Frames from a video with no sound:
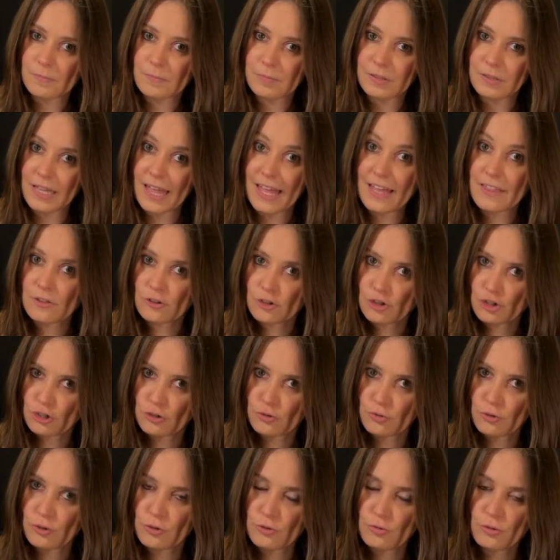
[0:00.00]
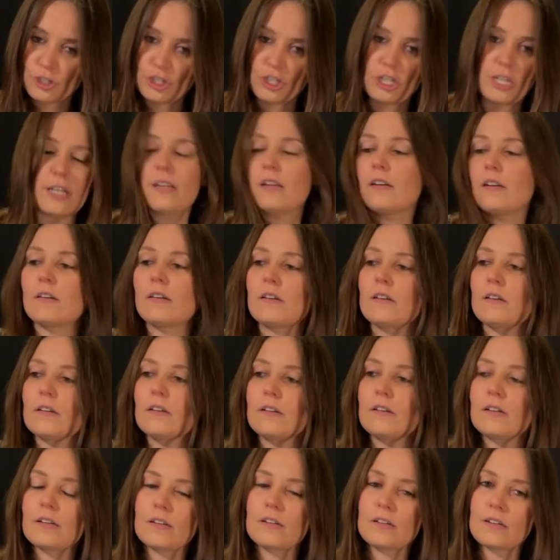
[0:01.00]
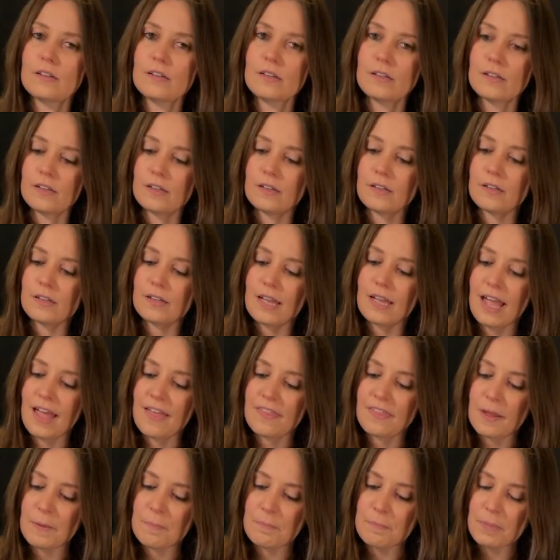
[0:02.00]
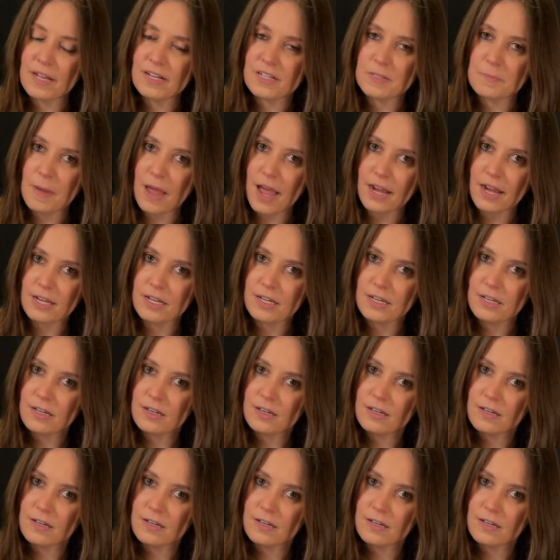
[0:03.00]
Play the true G, and then bend back.